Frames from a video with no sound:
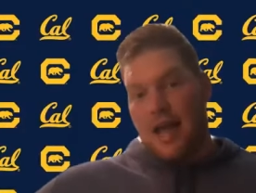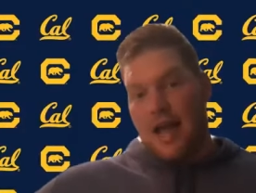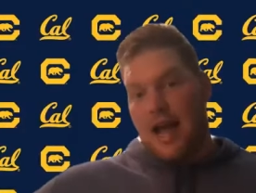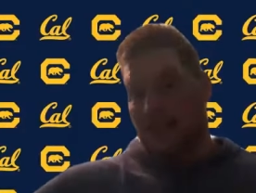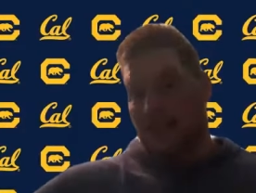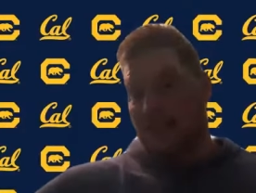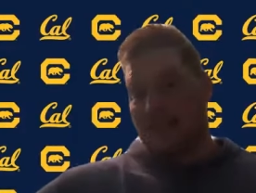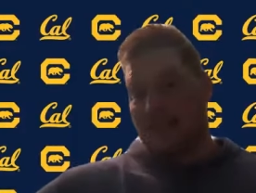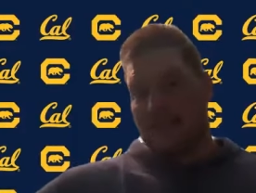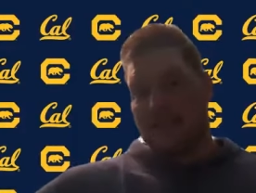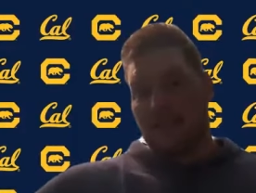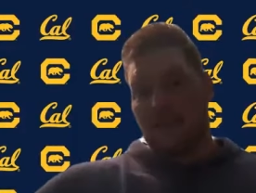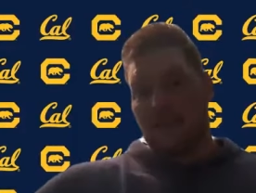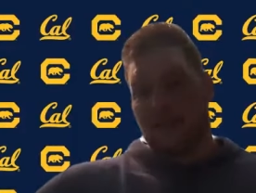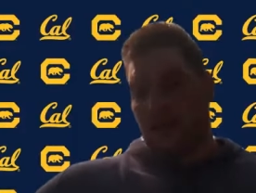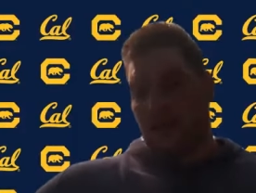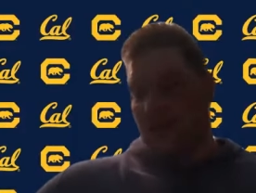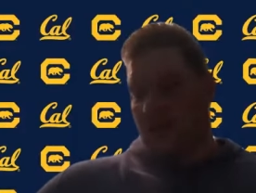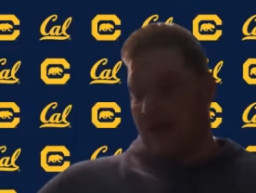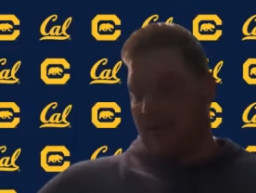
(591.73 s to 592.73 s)
I see some of
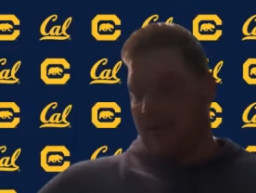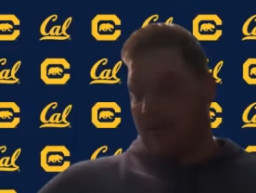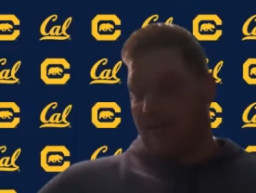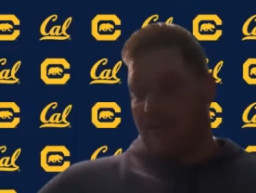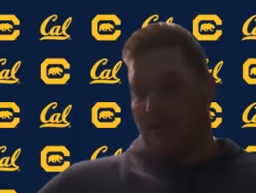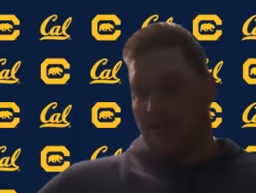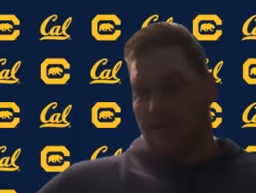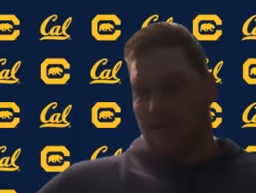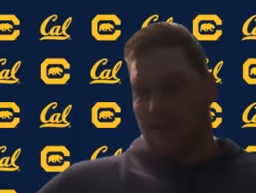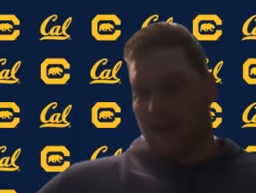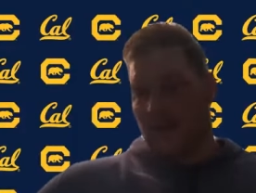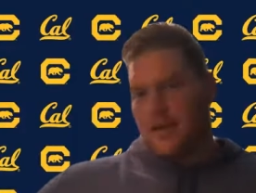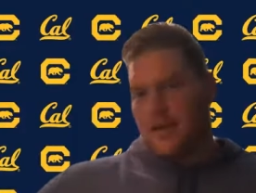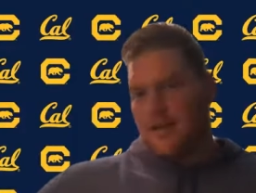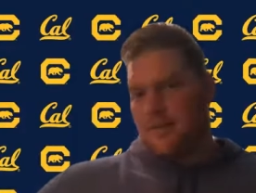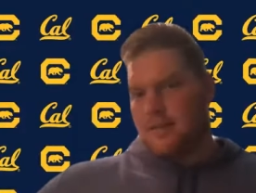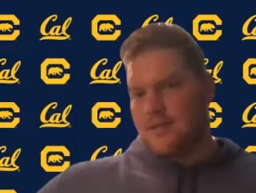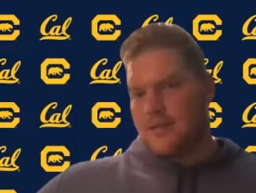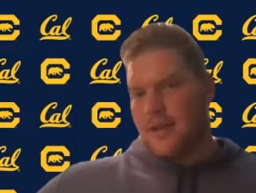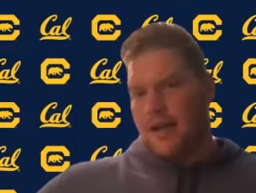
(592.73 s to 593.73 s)
the sorry, I keep
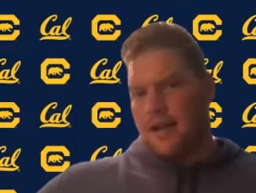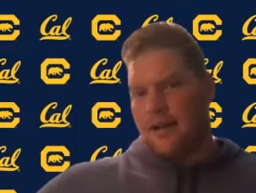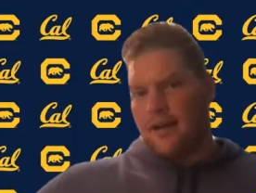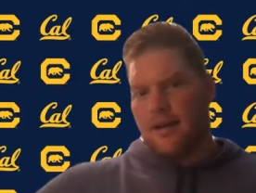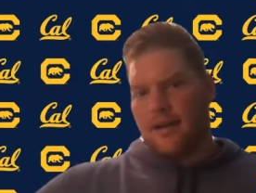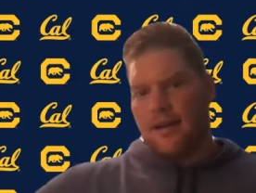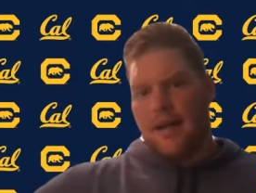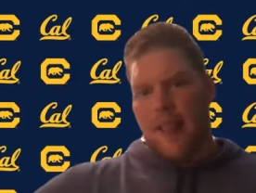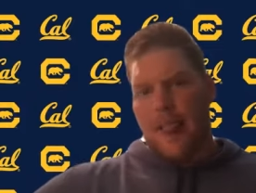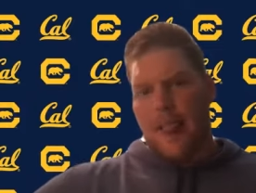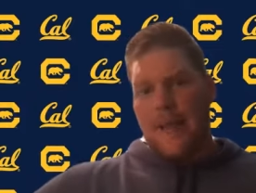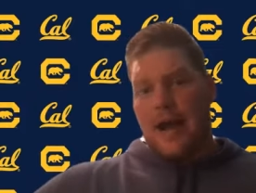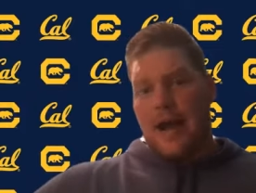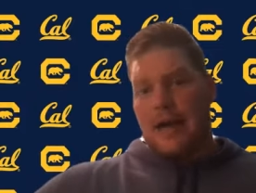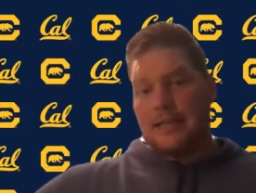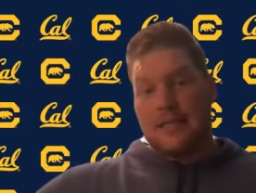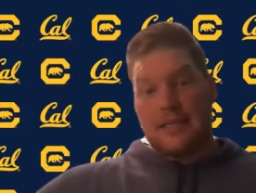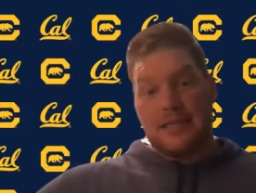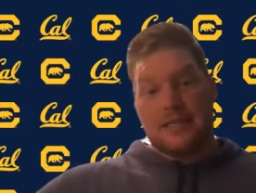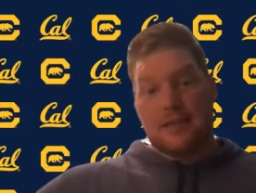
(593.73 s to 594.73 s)
this light on. I
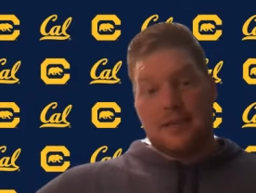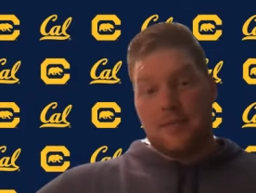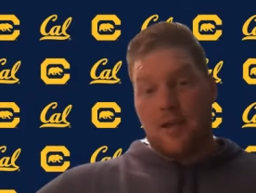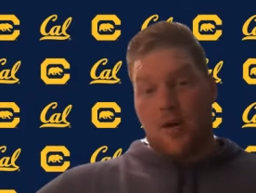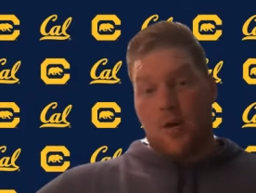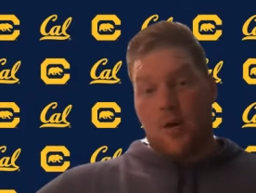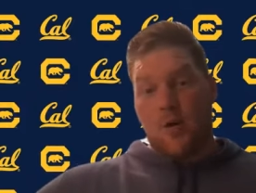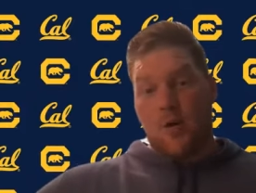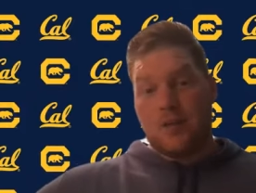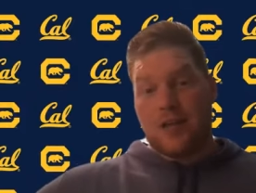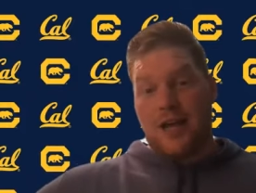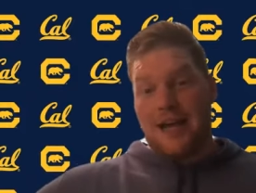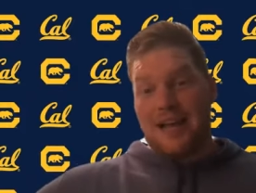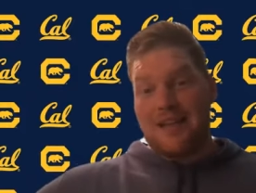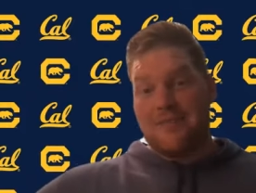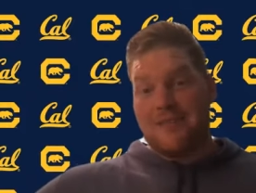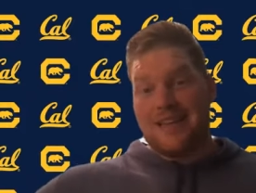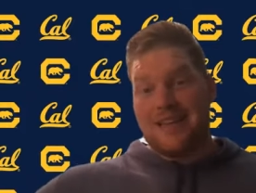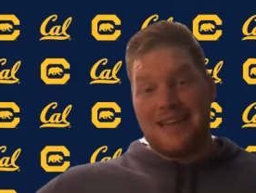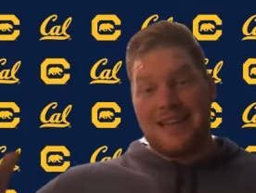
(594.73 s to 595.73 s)
see some of the
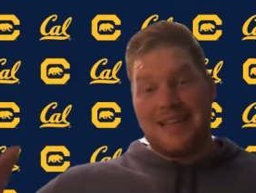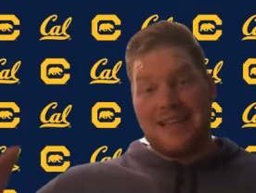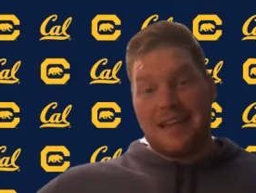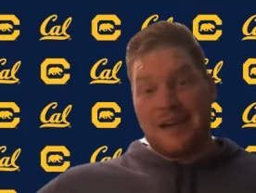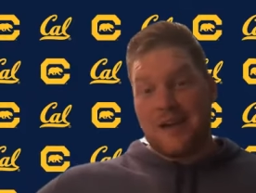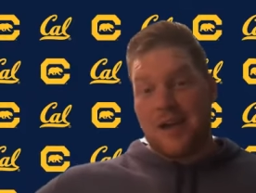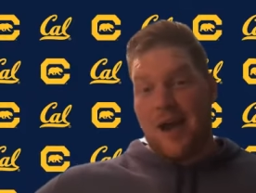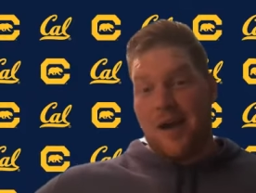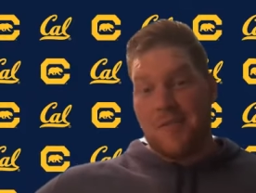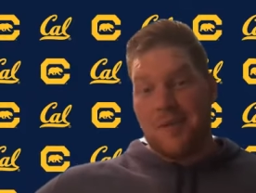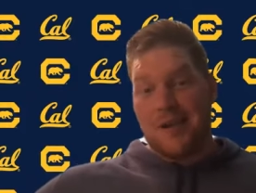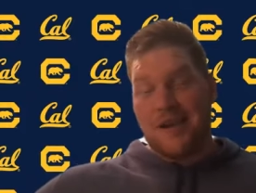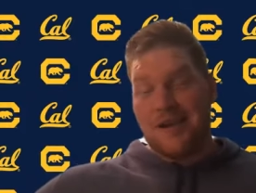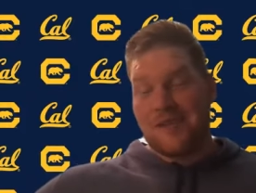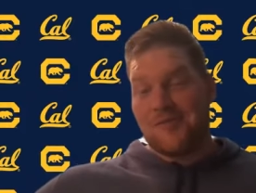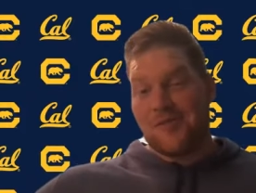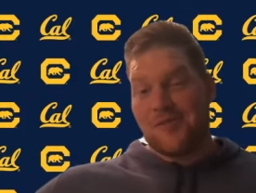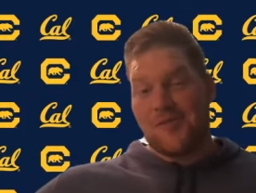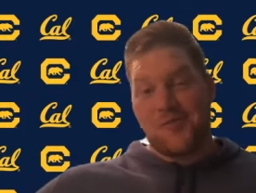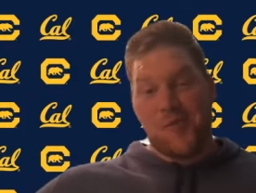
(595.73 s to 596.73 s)
O-linemen and they're coming in
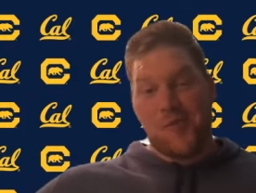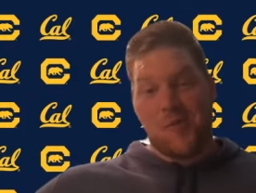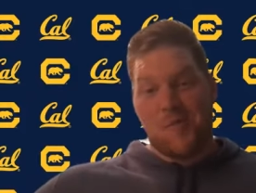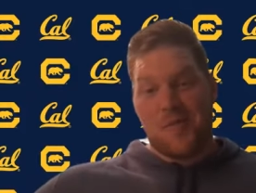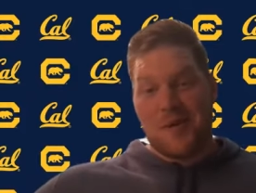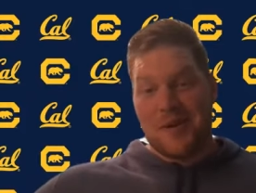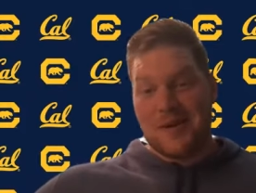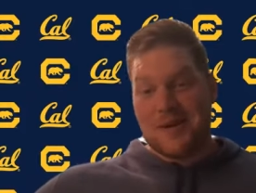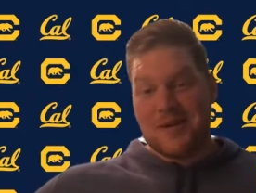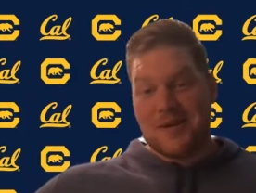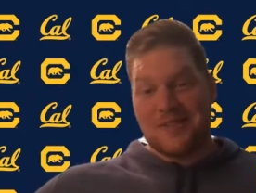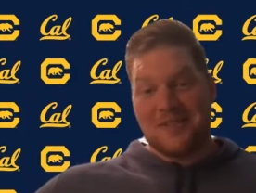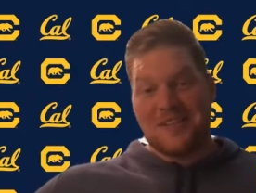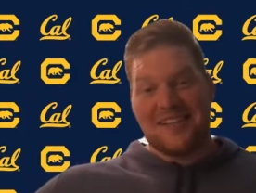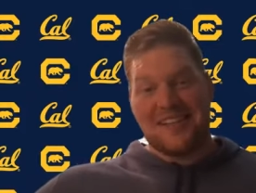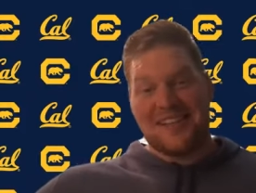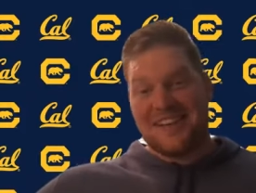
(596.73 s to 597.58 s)
with full beards. And,